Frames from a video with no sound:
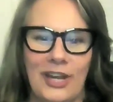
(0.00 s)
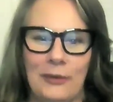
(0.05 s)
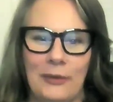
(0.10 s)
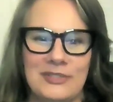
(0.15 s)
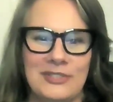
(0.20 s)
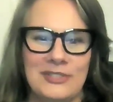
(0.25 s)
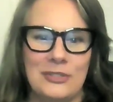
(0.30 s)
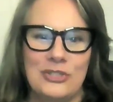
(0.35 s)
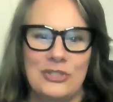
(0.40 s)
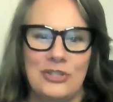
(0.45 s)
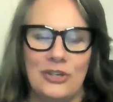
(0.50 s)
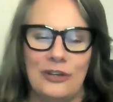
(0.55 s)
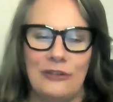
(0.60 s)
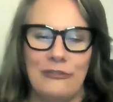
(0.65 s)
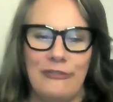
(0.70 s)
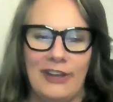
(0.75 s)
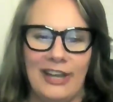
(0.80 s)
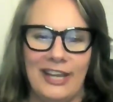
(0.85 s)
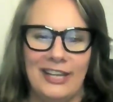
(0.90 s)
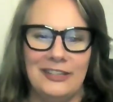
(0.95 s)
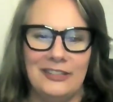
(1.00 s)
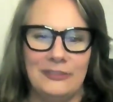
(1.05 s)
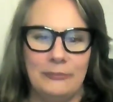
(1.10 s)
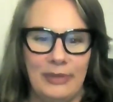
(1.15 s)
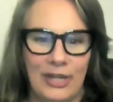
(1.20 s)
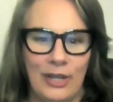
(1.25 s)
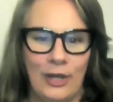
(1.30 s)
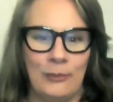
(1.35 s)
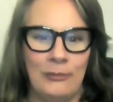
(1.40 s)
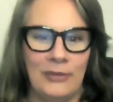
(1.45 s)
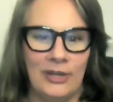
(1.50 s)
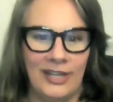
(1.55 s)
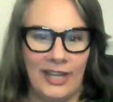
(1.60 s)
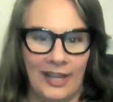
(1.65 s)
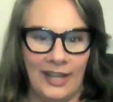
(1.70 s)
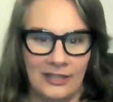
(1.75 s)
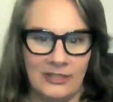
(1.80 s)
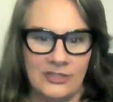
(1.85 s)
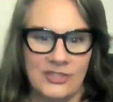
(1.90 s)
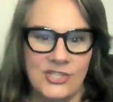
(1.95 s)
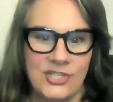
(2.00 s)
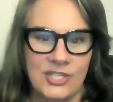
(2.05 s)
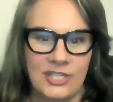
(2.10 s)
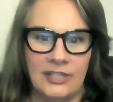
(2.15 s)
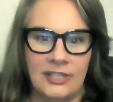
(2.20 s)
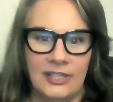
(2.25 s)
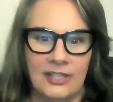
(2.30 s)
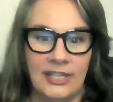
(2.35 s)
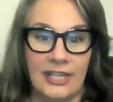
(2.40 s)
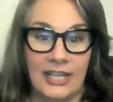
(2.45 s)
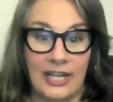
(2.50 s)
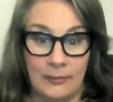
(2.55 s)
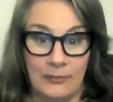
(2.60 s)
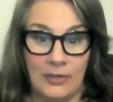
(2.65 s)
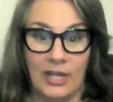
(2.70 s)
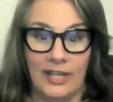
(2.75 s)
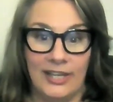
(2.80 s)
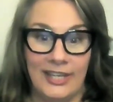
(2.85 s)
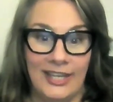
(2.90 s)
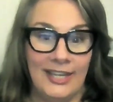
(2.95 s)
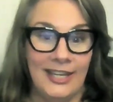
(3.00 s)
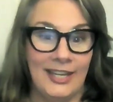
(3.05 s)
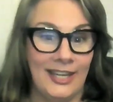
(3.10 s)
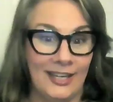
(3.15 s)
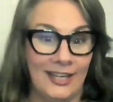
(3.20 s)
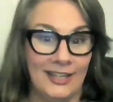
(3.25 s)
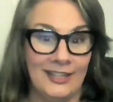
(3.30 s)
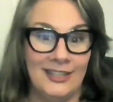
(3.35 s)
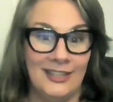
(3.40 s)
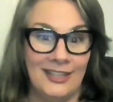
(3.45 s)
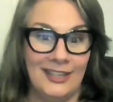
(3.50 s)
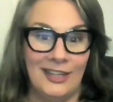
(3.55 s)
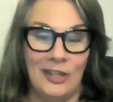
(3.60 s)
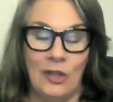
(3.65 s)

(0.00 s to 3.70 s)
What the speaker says: I wasn't sure if I'd become unhinged, and I'm not kidding,